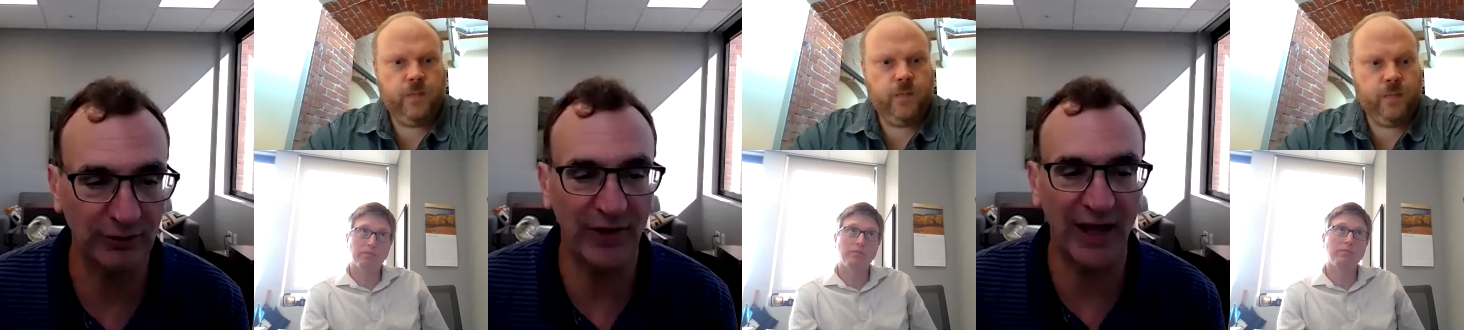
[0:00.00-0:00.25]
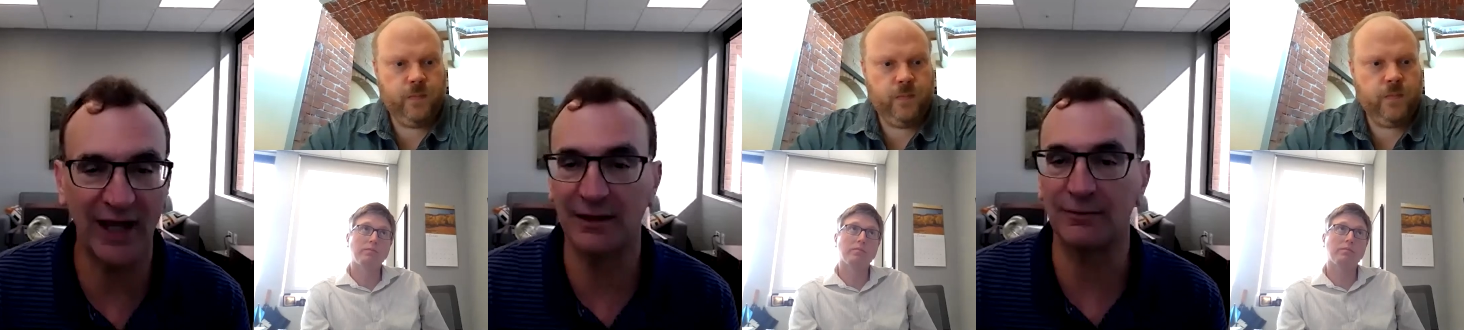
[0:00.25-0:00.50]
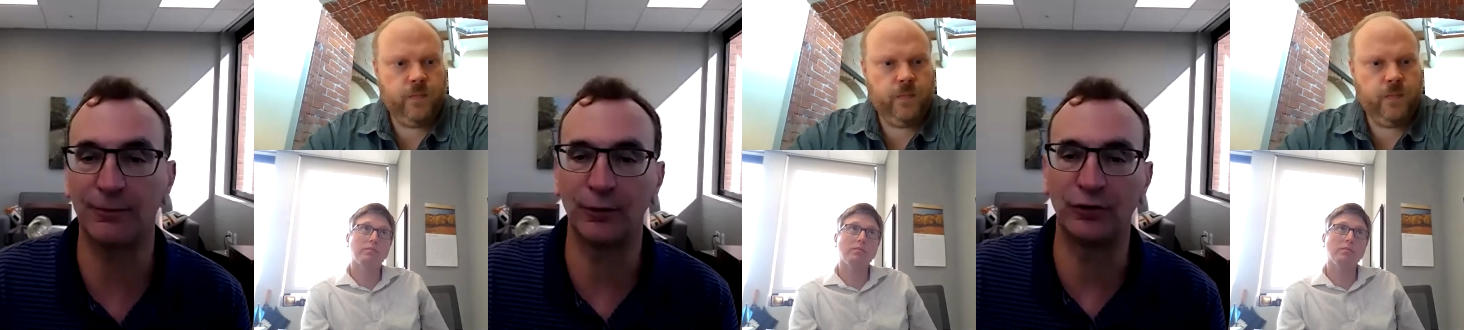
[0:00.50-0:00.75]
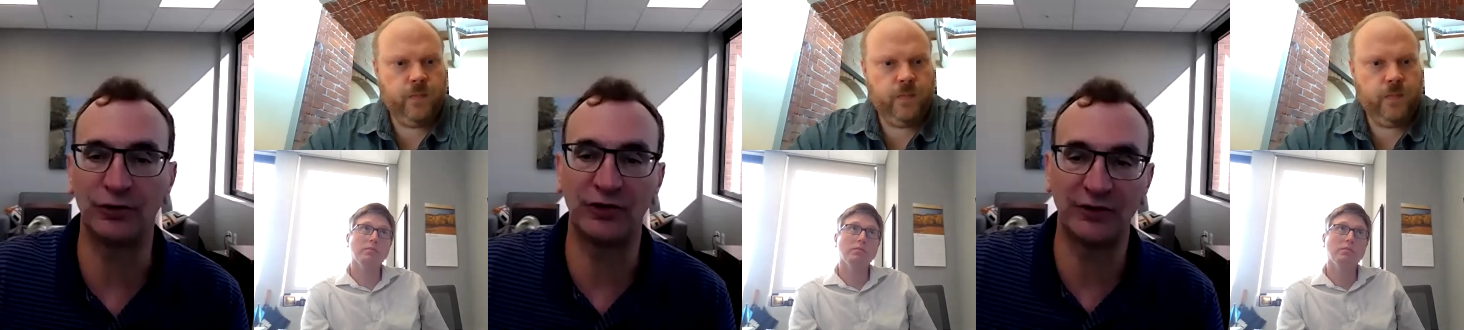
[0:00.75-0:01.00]
Speaker 1: of that for
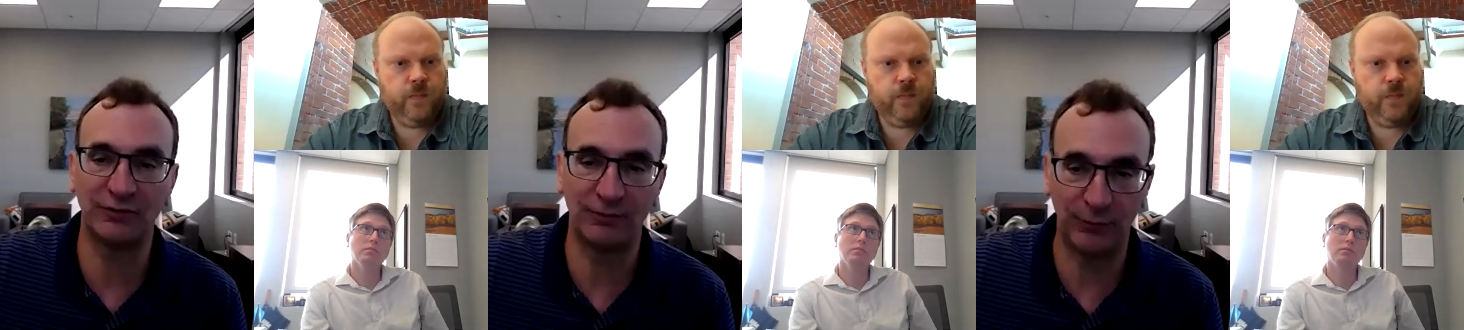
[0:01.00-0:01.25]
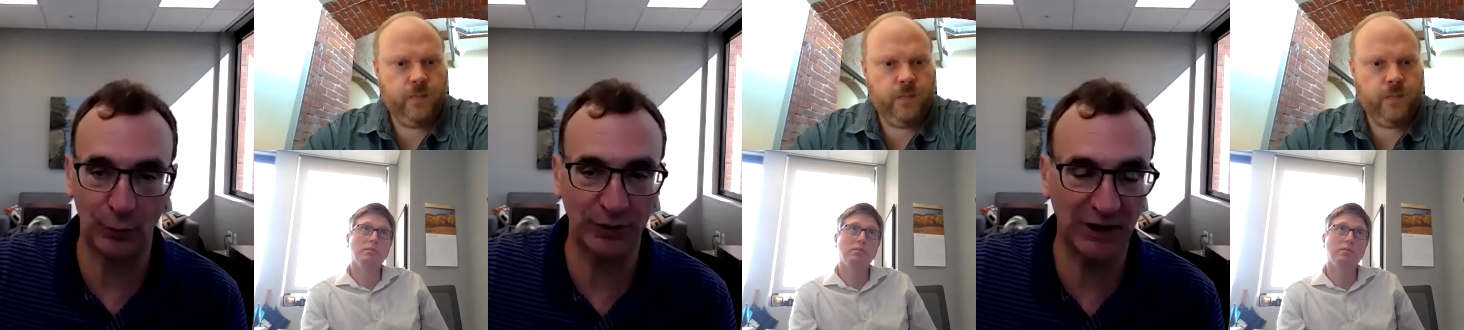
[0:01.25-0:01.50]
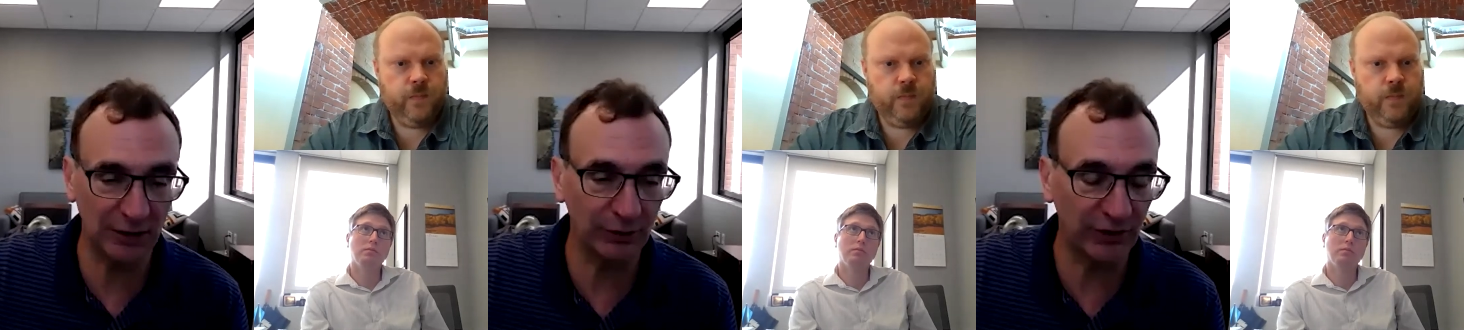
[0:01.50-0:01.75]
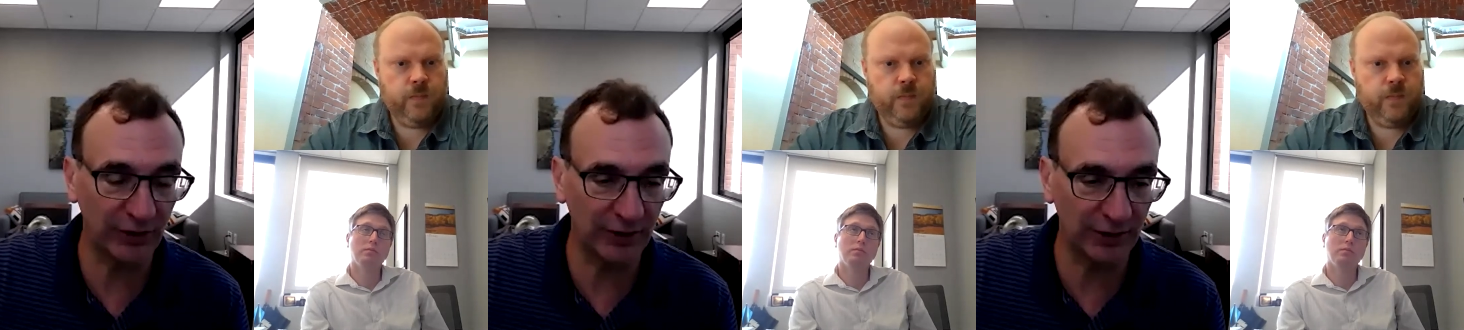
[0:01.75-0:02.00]
four
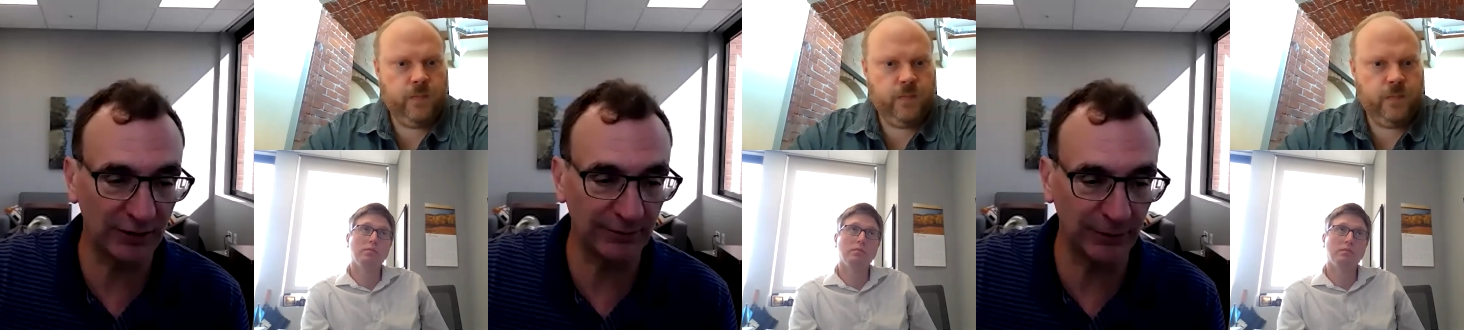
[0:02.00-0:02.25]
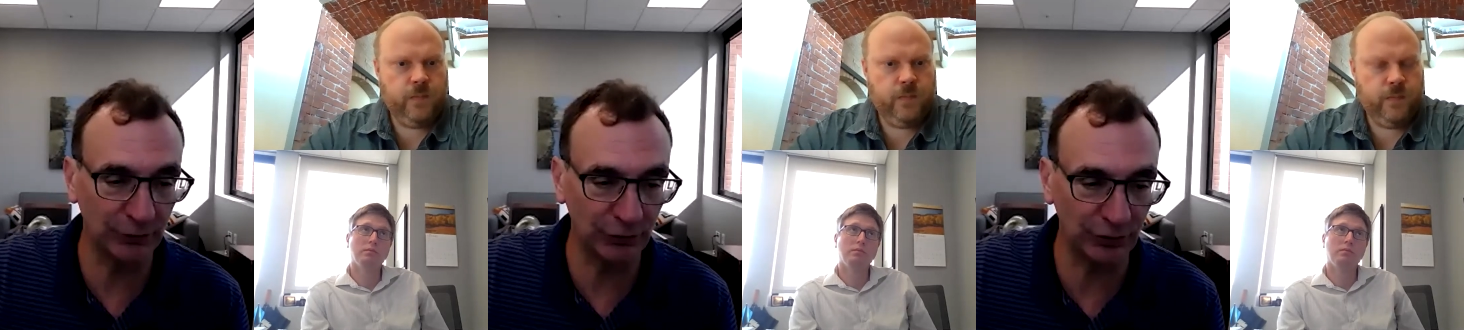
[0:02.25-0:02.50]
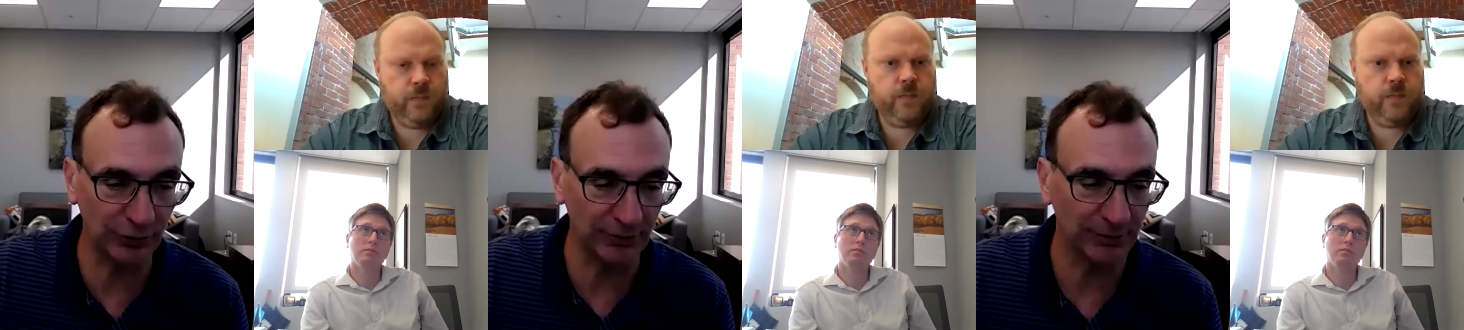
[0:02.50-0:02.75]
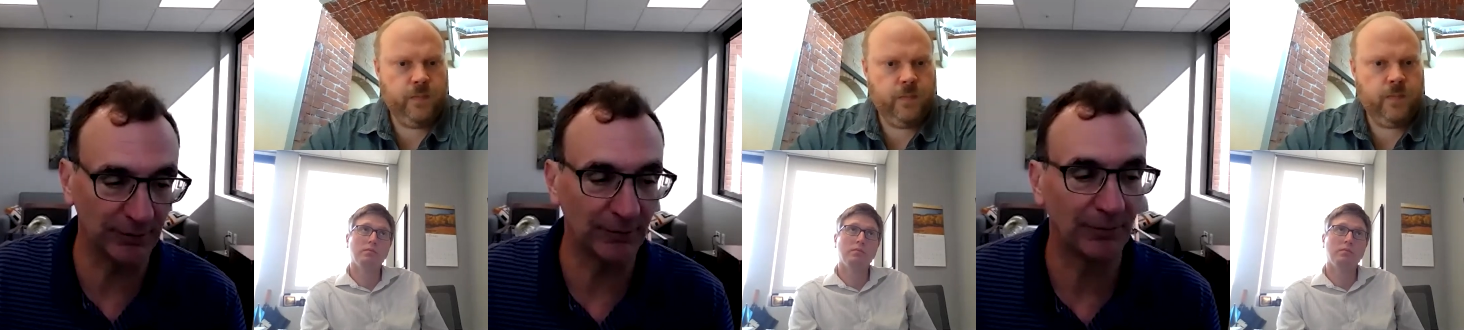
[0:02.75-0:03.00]
years into the
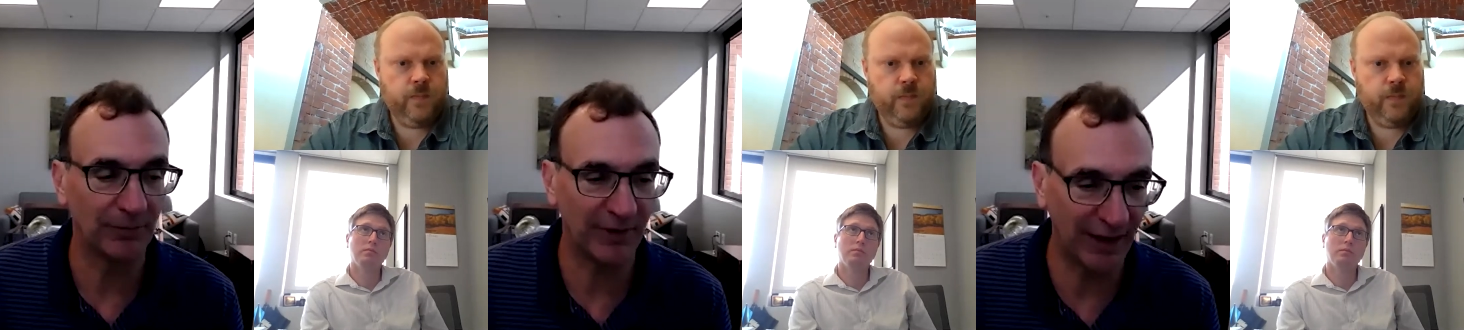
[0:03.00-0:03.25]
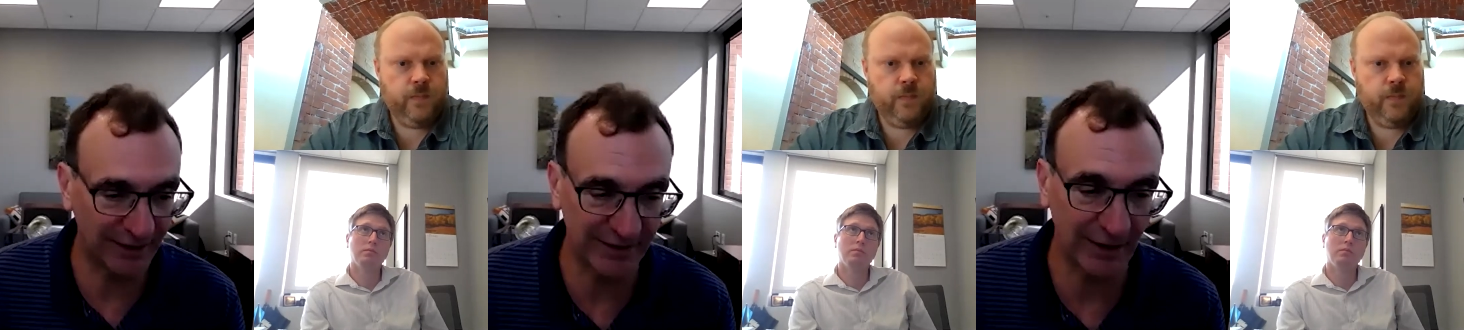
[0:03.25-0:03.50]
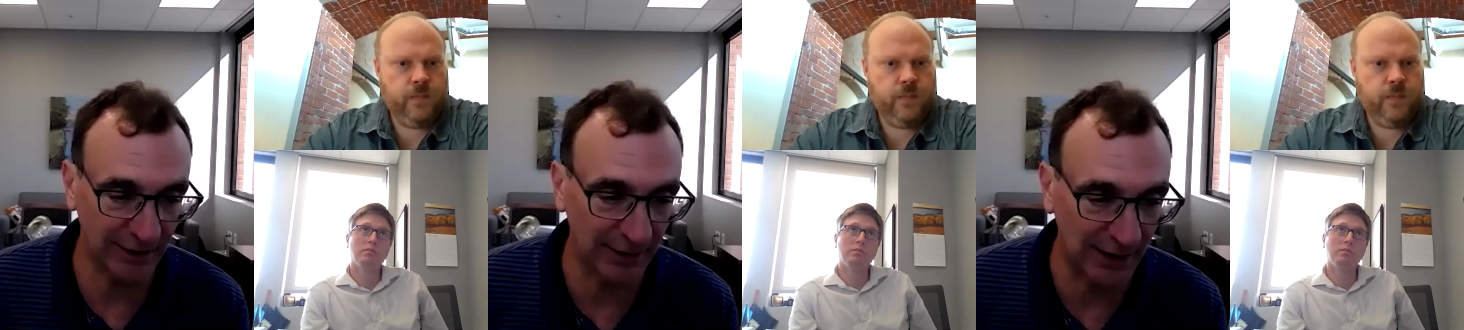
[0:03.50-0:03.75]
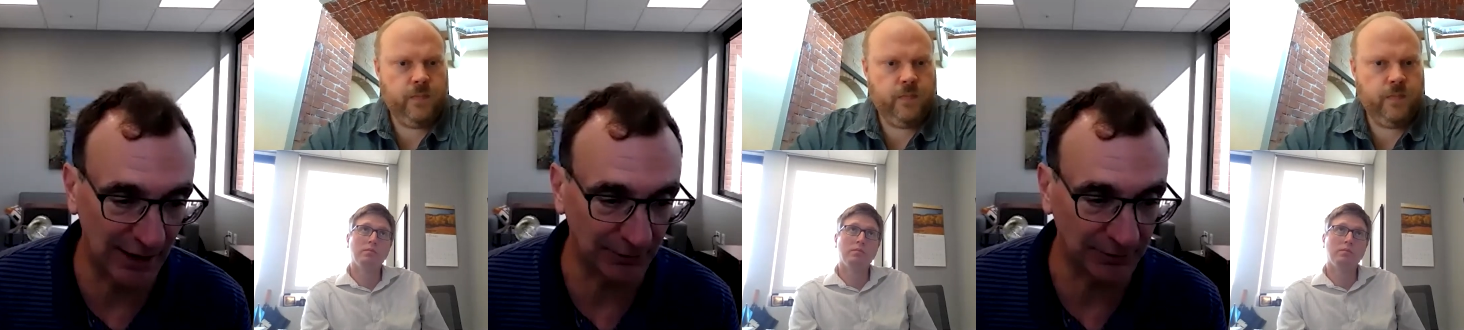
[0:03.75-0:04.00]
future, that's not allowed.